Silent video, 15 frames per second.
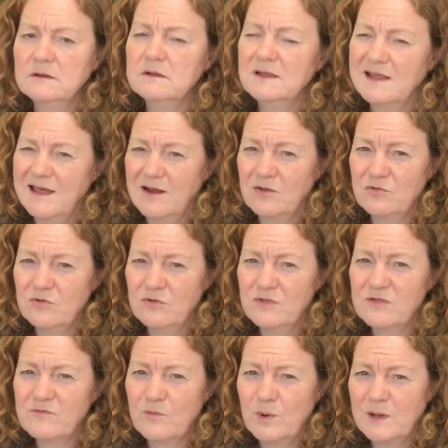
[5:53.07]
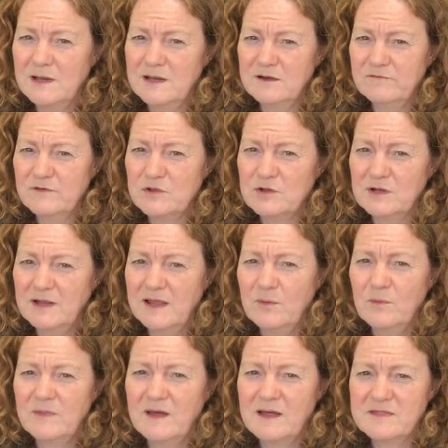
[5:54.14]
You cannot do this quickly and efficiently
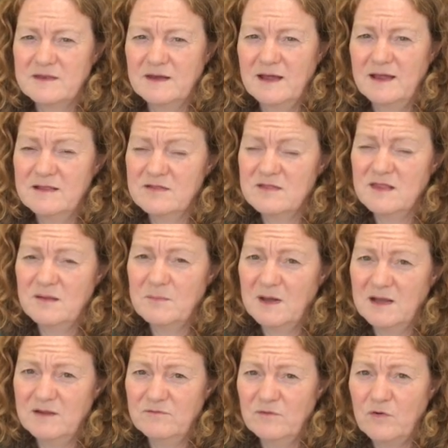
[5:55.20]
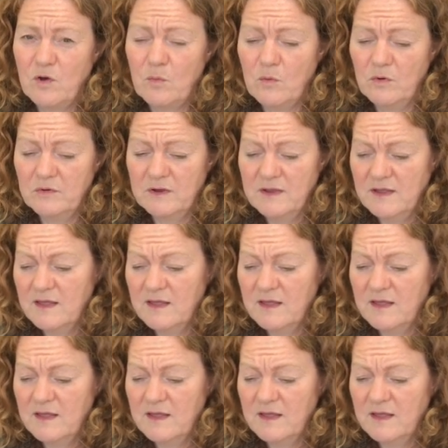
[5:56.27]
without an iron. Steam iron if you've got one.